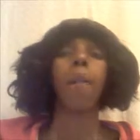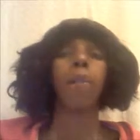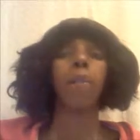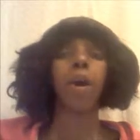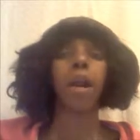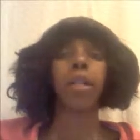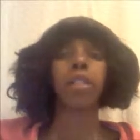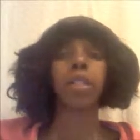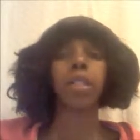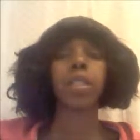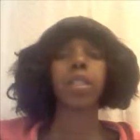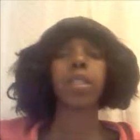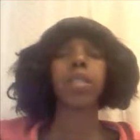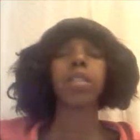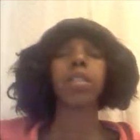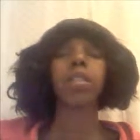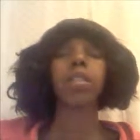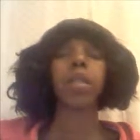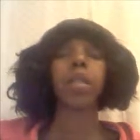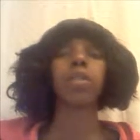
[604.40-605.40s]
Practices
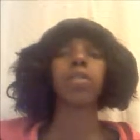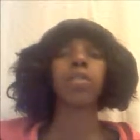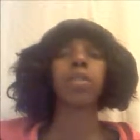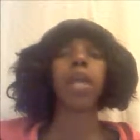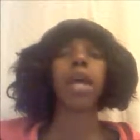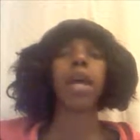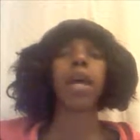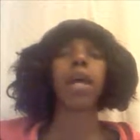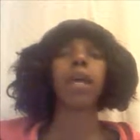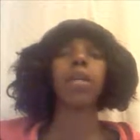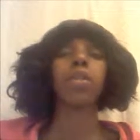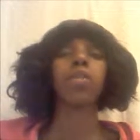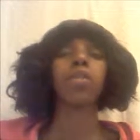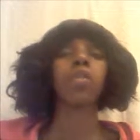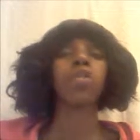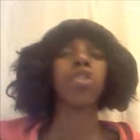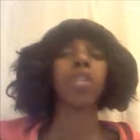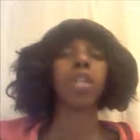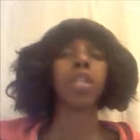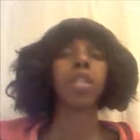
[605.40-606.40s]
such as
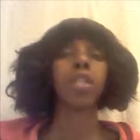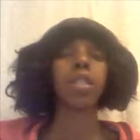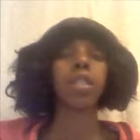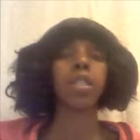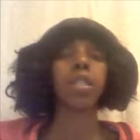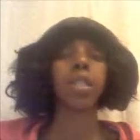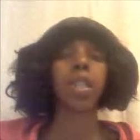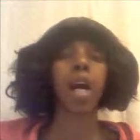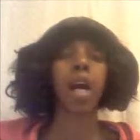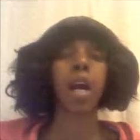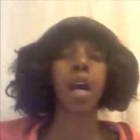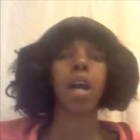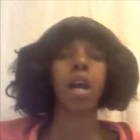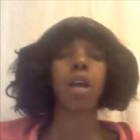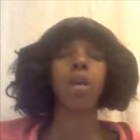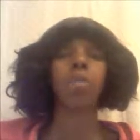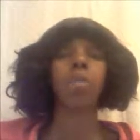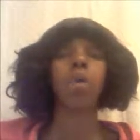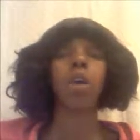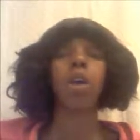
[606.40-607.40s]

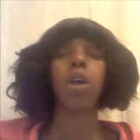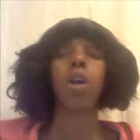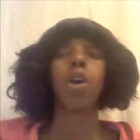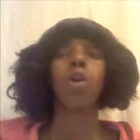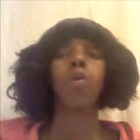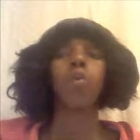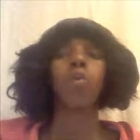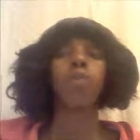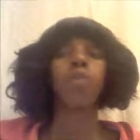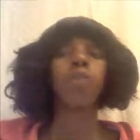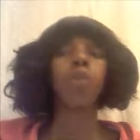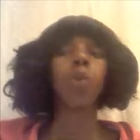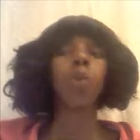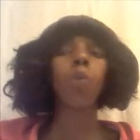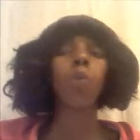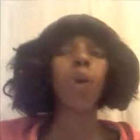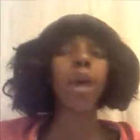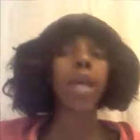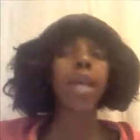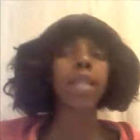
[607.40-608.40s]
just-in-time reveal
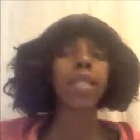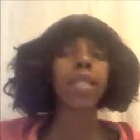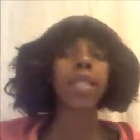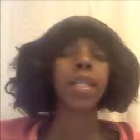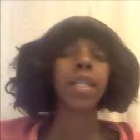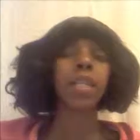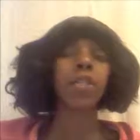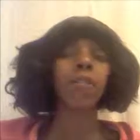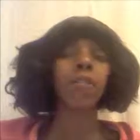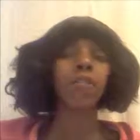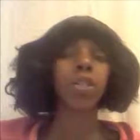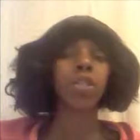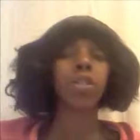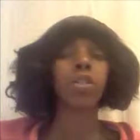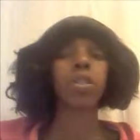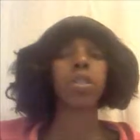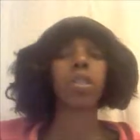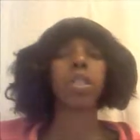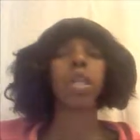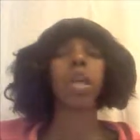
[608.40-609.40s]
waste and
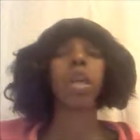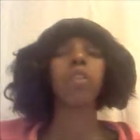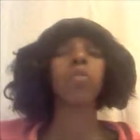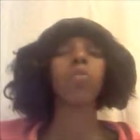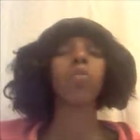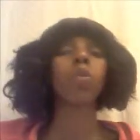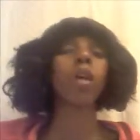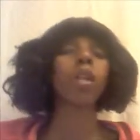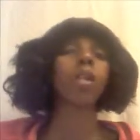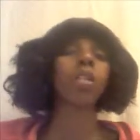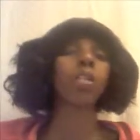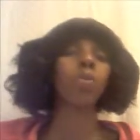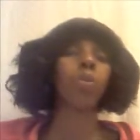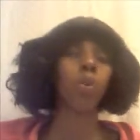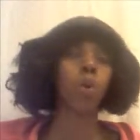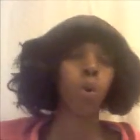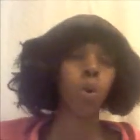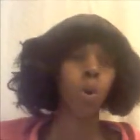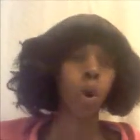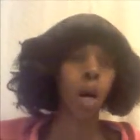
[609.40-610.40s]
inefficiency as well as
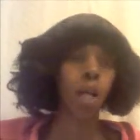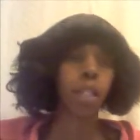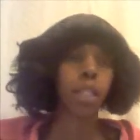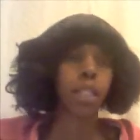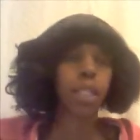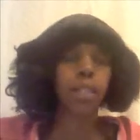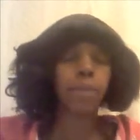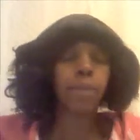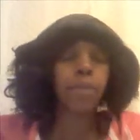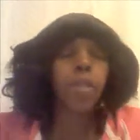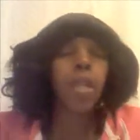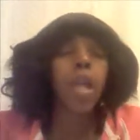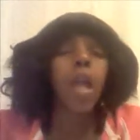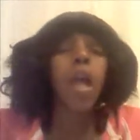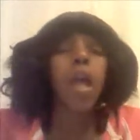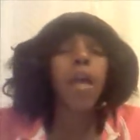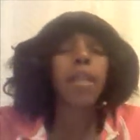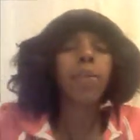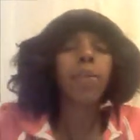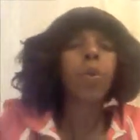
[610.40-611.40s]
poor quality.
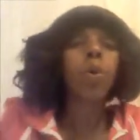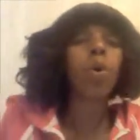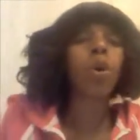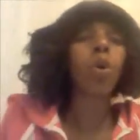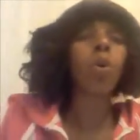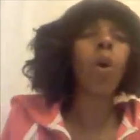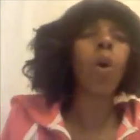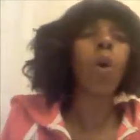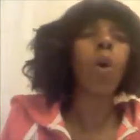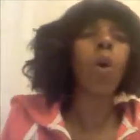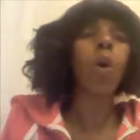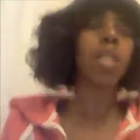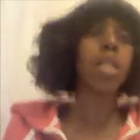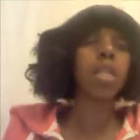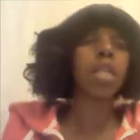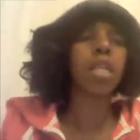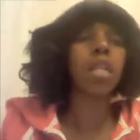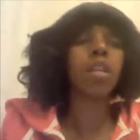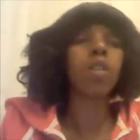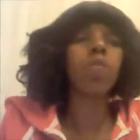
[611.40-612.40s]
And the poor quality
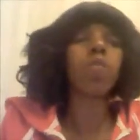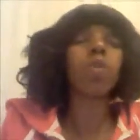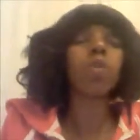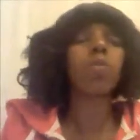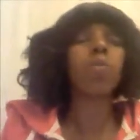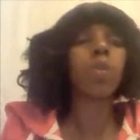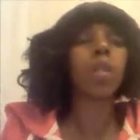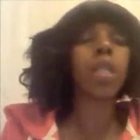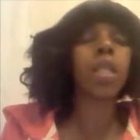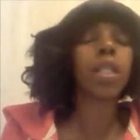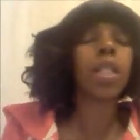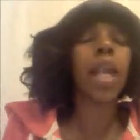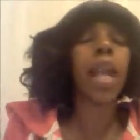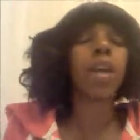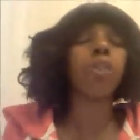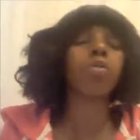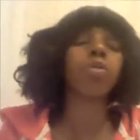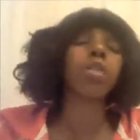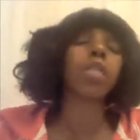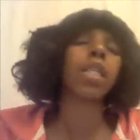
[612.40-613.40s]
here would be the
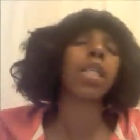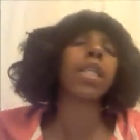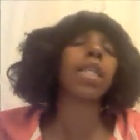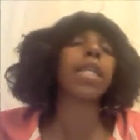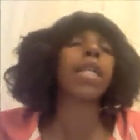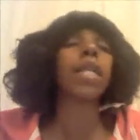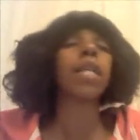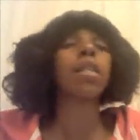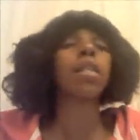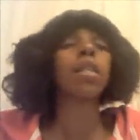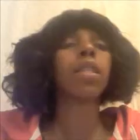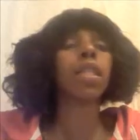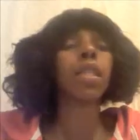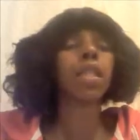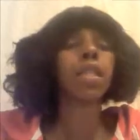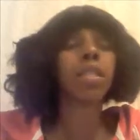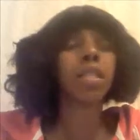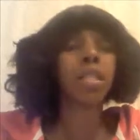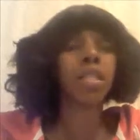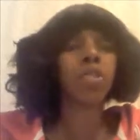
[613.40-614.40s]
accuracy in the
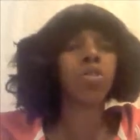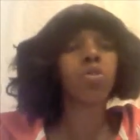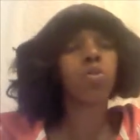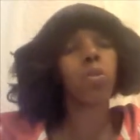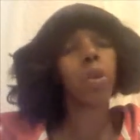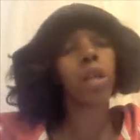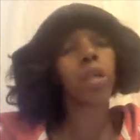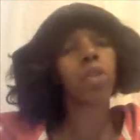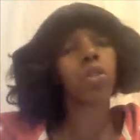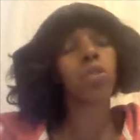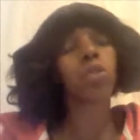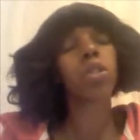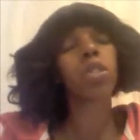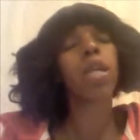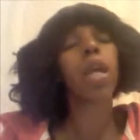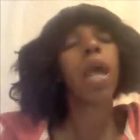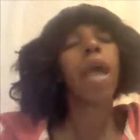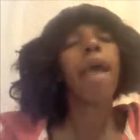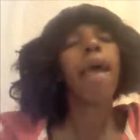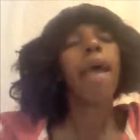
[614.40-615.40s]
attendance records
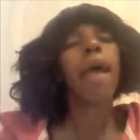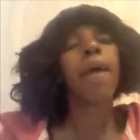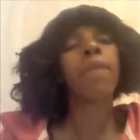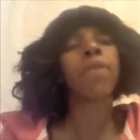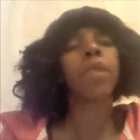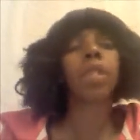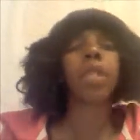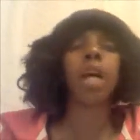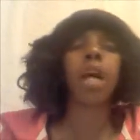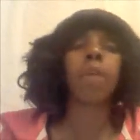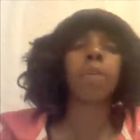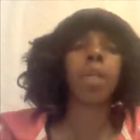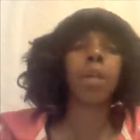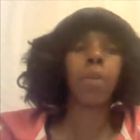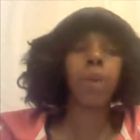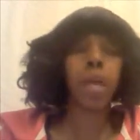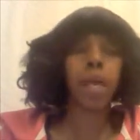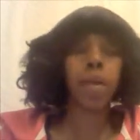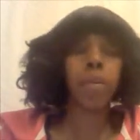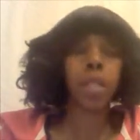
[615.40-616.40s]
and the timely
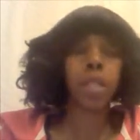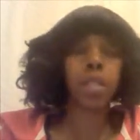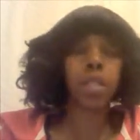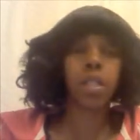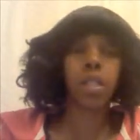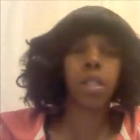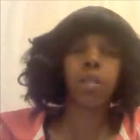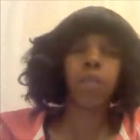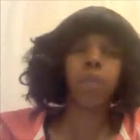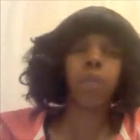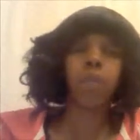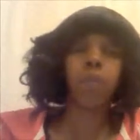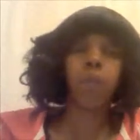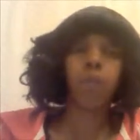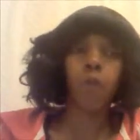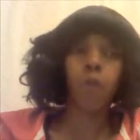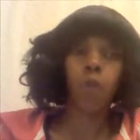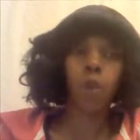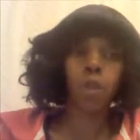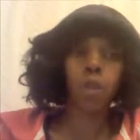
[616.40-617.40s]
payments
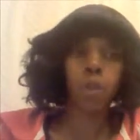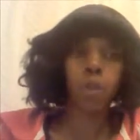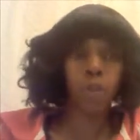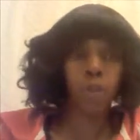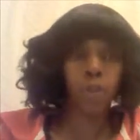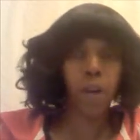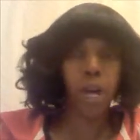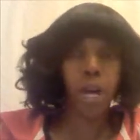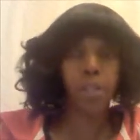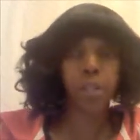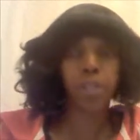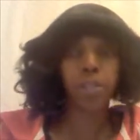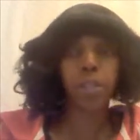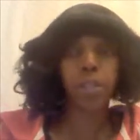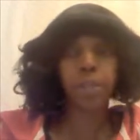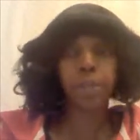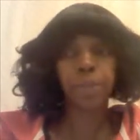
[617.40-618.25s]
for the providers.